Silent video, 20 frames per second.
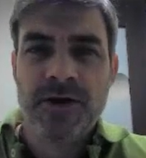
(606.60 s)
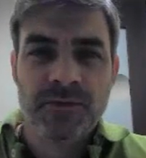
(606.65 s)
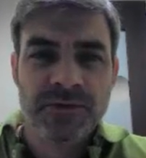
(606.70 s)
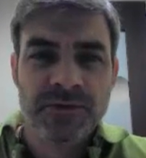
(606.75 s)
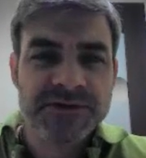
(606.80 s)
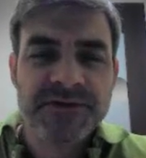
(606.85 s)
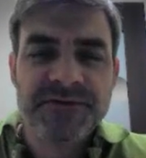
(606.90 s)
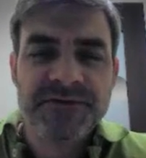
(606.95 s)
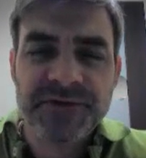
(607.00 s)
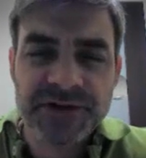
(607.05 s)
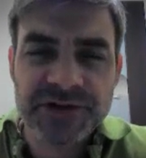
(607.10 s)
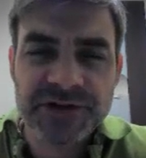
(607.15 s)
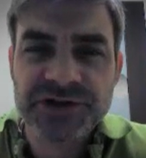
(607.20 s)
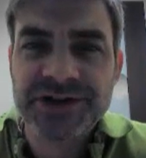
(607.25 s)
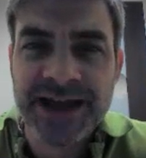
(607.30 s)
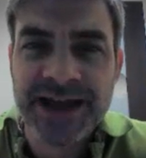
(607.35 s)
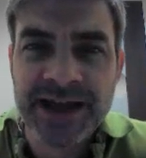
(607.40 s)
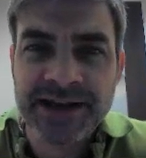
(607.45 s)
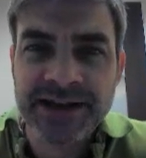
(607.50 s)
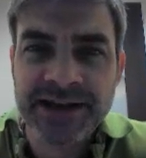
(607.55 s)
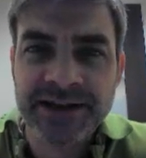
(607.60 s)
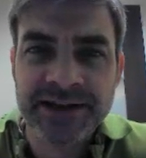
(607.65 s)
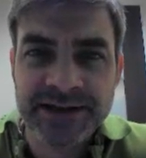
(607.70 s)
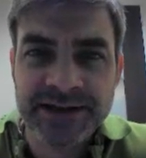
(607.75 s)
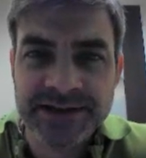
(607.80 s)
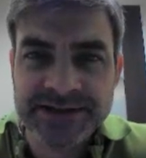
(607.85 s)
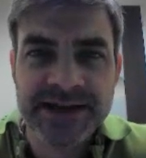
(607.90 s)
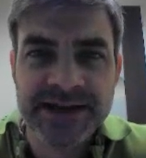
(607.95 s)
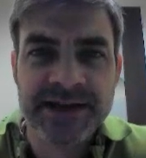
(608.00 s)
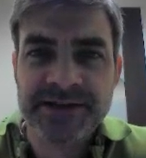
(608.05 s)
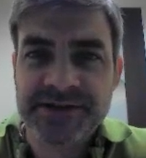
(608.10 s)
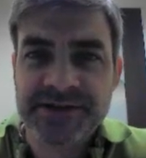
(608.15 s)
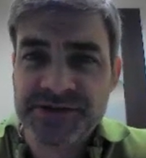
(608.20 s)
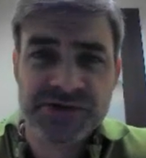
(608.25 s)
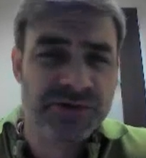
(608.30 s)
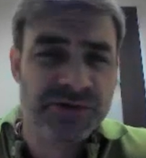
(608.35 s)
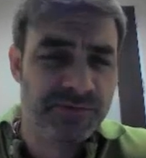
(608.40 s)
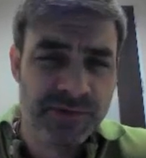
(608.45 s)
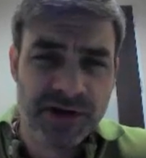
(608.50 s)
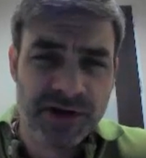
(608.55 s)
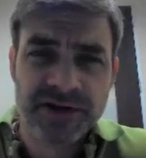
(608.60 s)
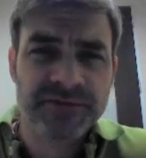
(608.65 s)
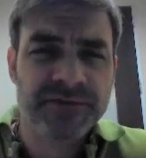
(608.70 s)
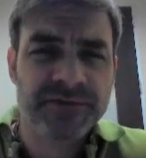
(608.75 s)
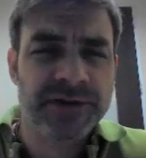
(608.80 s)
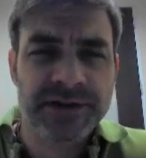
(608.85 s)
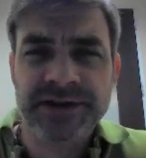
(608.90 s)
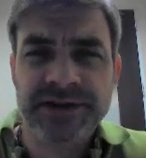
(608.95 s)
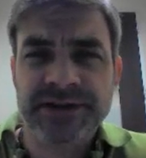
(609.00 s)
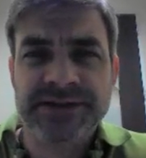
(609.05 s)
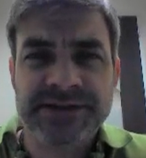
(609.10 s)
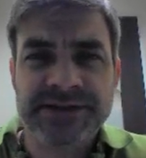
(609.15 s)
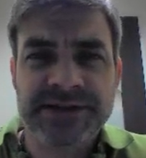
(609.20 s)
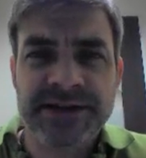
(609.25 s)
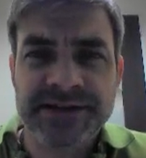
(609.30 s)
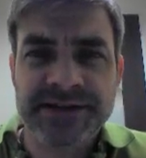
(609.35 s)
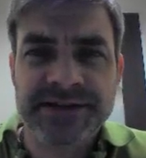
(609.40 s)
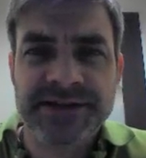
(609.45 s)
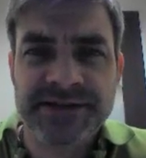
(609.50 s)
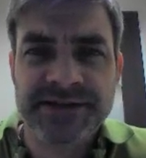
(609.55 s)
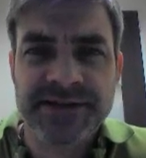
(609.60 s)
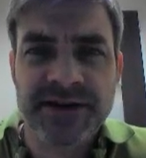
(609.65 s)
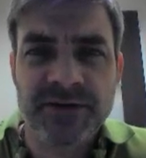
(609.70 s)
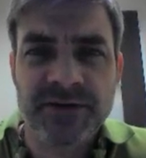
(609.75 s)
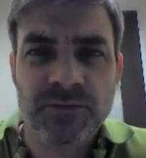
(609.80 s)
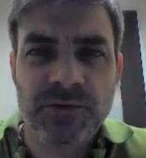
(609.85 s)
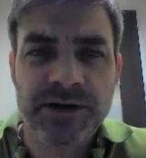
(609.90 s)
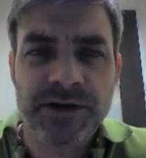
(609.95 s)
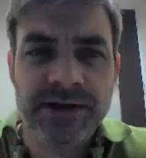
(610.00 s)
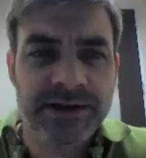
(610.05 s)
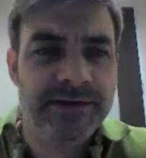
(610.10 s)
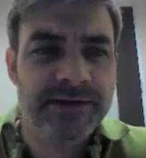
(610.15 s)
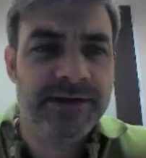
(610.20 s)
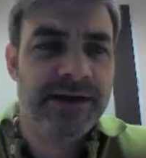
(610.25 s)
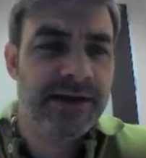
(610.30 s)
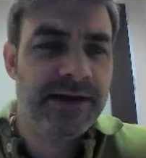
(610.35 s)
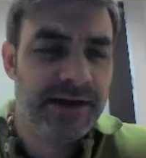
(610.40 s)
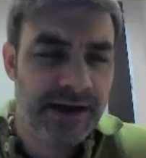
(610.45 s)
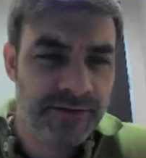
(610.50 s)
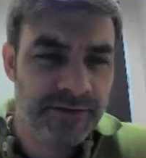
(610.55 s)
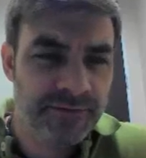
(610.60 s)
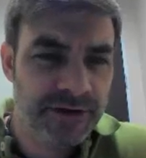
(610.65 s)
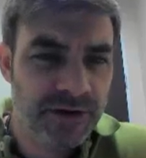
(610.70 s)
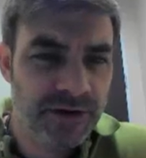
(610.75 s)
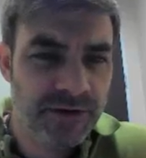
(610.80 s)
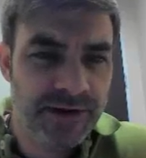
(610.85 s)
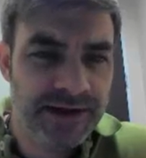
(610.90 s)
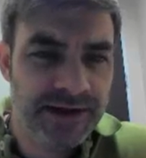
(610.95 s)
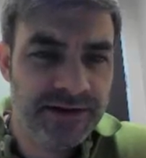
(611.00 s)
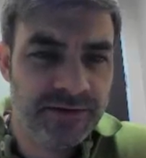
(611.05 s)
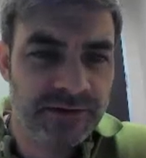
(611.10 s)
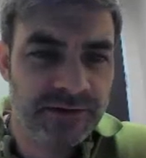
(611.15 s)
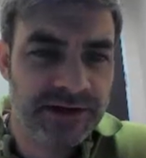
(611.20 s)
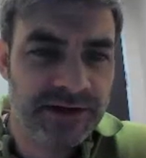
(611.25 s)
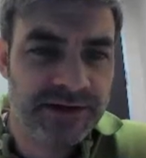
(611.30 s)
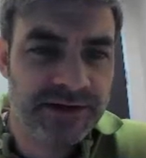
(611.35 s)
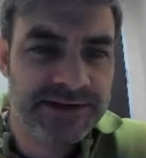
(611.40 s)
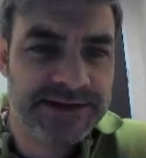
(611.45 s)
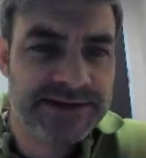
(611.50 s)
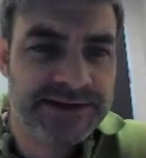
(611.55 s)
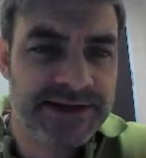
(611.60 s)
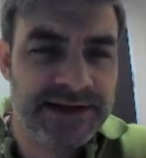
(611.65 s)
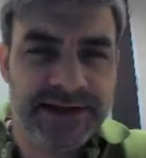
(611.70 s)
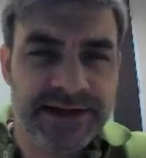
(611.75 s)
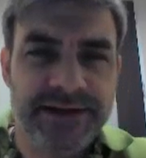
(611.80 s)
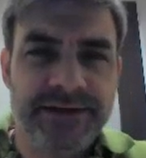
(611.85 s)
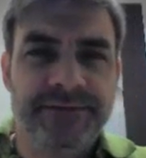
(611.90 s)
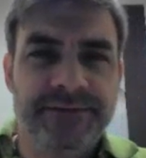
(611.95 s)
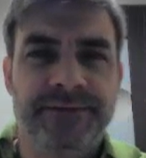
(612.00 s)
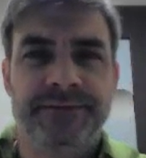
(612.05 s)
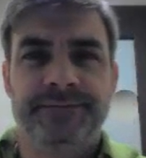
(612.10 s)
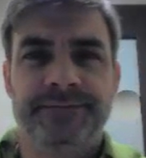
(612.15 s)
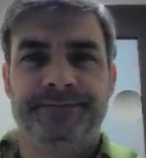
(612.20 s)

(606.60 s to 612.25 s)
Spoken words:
Once I've finished adding any statuses or modifying any statuses that I want, I would go ahead and click on Save.